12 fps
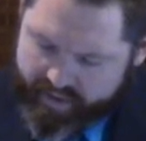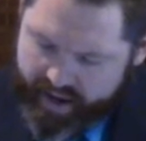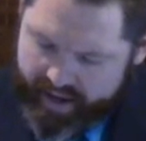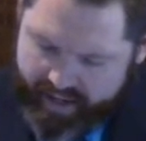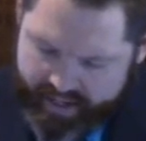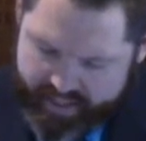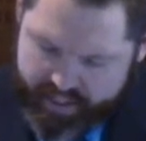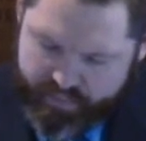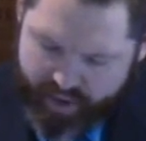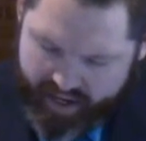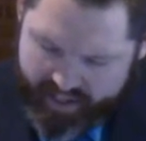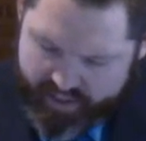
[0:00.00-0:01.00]
And his
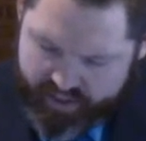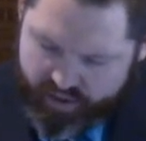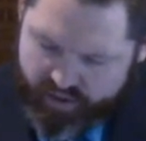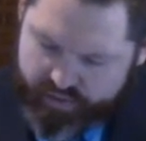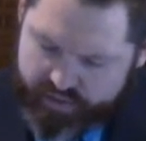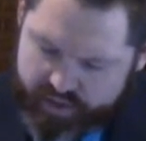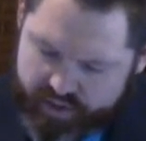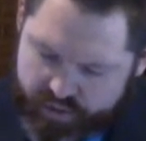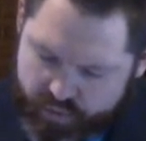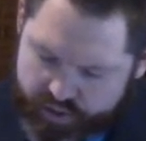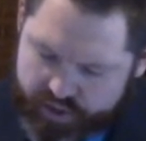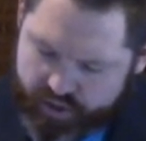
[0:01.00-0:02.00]
bondservants
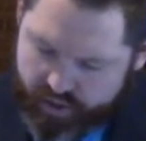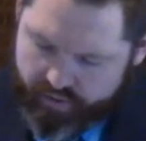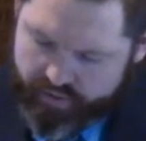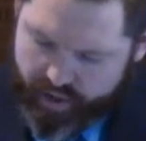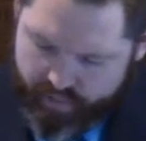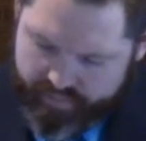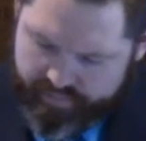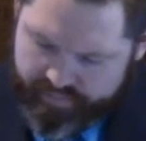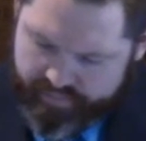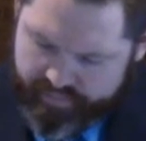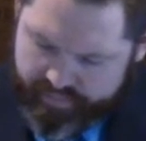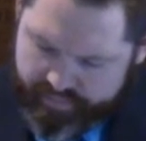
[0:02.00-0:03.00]
will serve him.
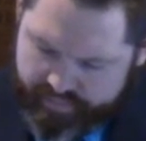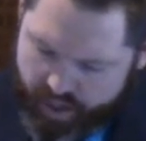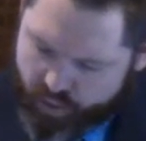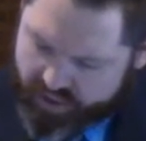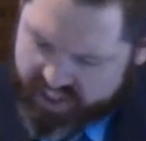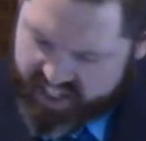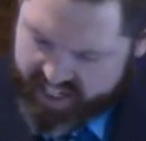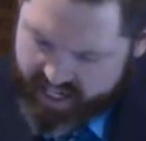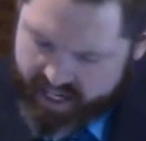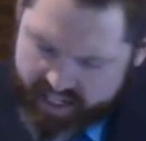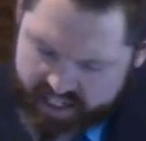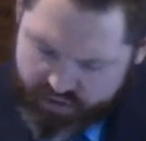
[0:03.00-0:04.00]
They will see
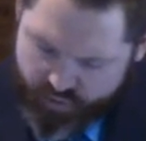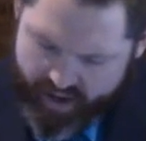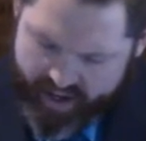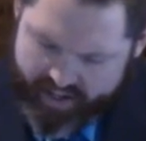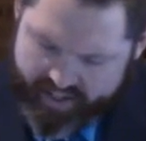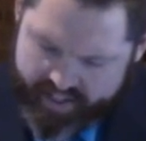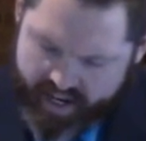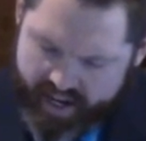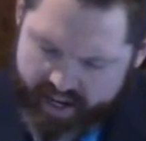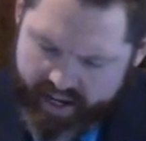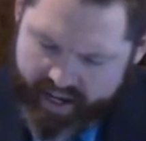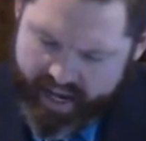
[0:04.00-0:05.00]
his face,
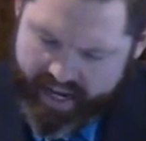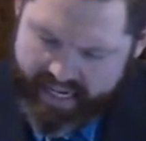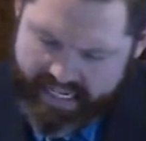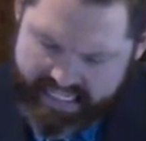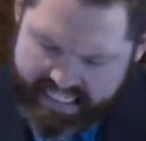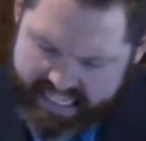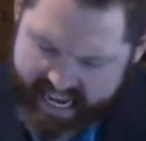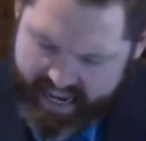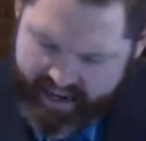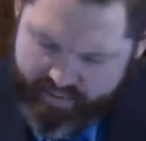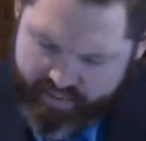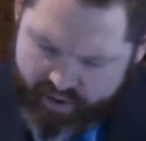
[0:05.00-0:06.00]
and his
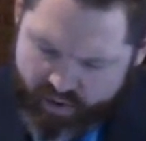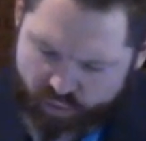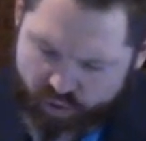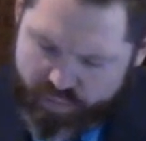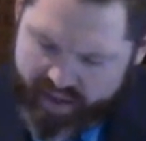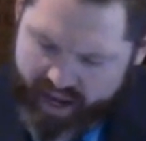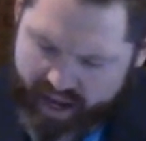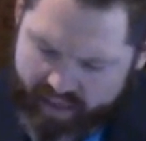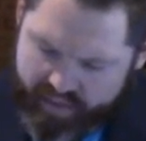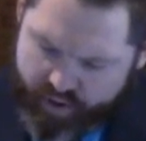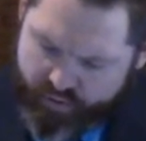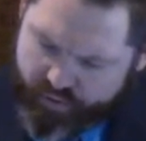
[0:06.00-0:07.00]
name will be
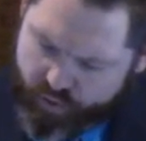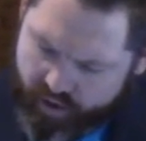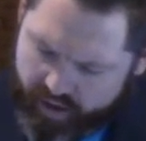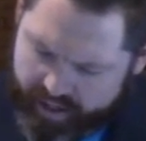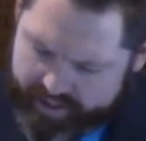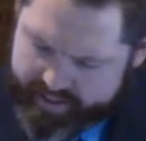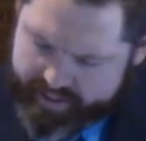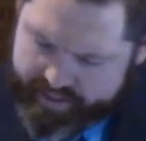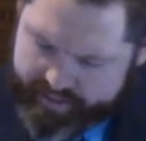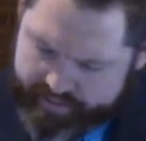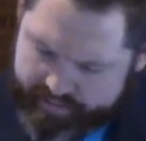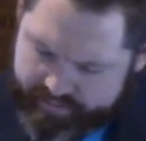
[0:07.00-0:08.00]
on their foreheads.
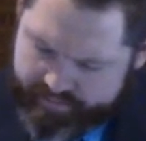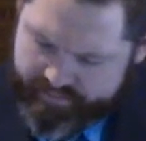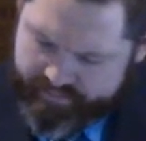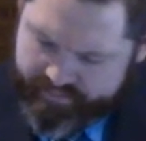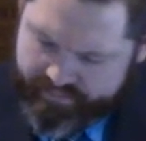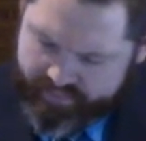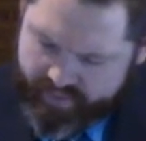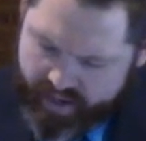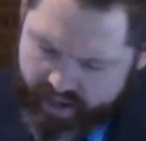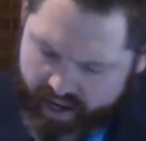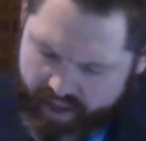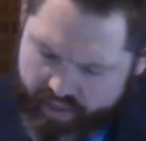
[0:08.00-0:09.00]

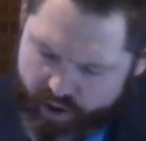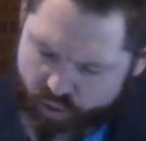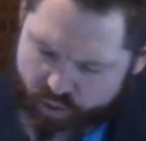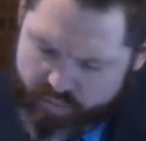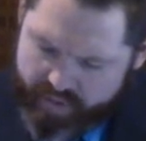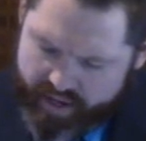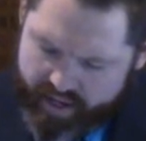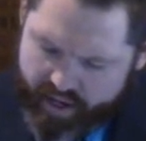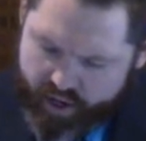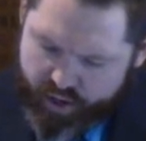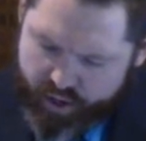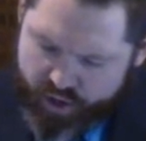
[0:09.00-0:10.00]
And there will be
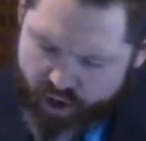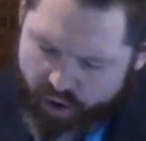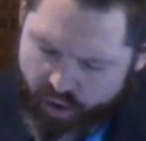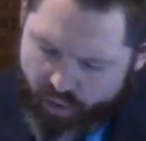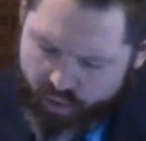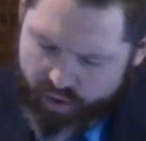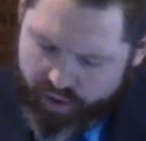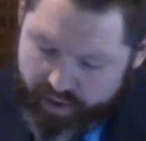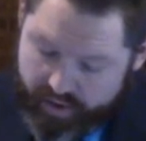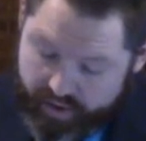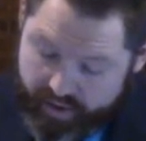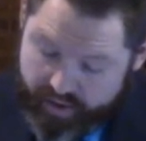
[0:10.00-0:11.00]
no,
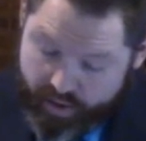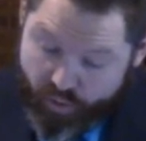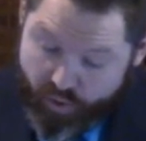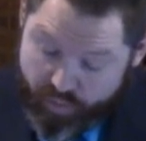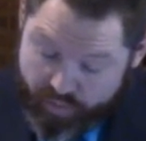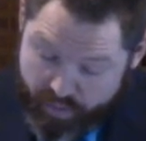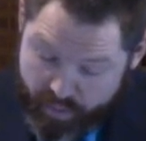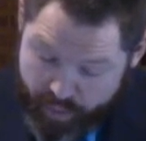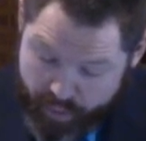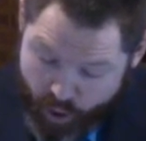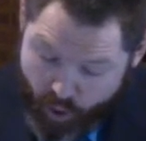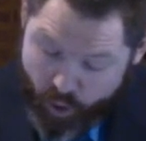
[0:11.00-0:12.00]
there will
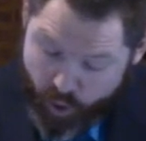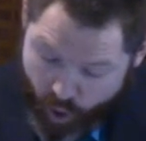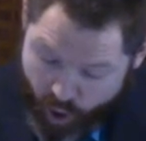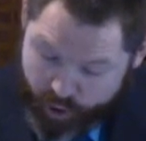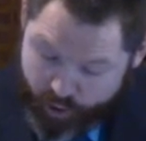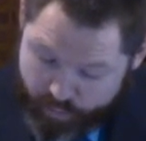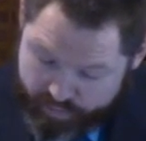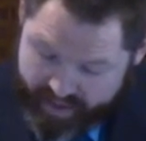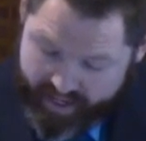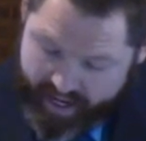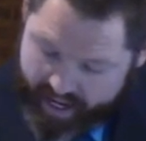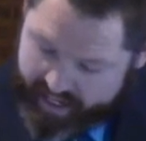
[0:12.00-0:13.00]
no longer
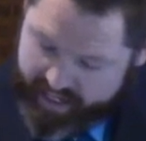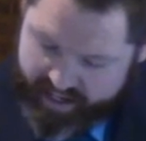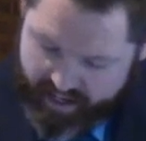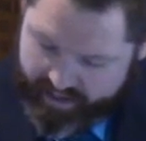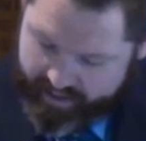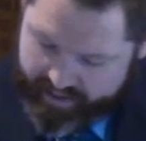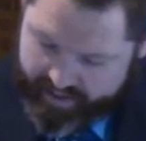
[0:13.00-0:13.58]
be any night,